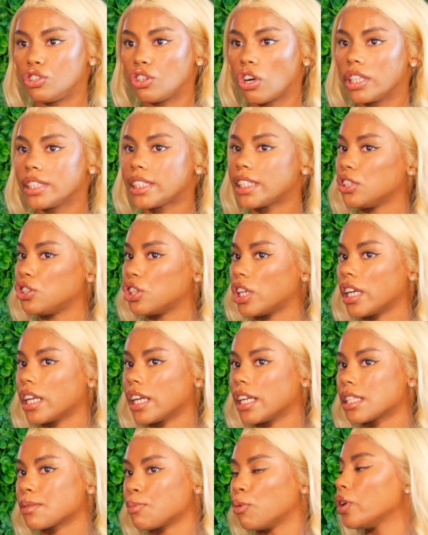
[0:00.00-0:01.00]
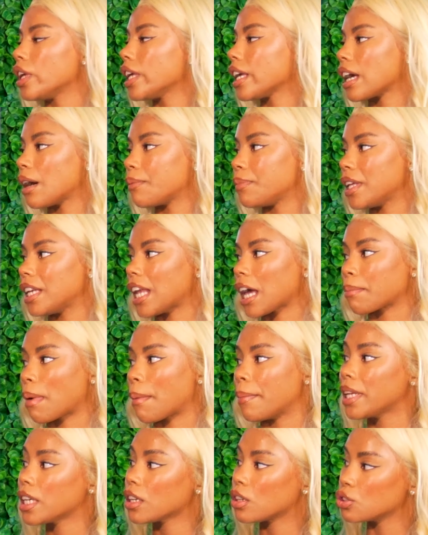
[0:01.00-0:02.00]
dancing generates more income than like my
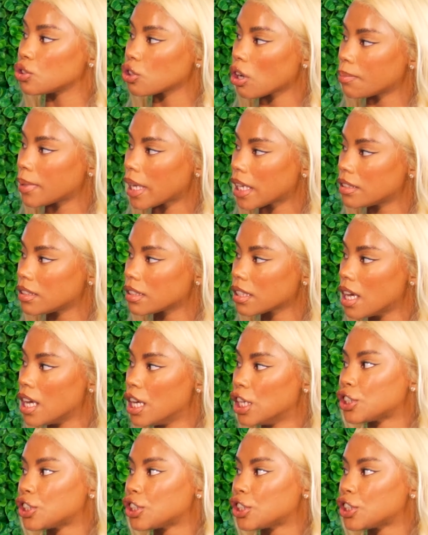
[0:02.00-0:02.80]
medical job does mm-hmm.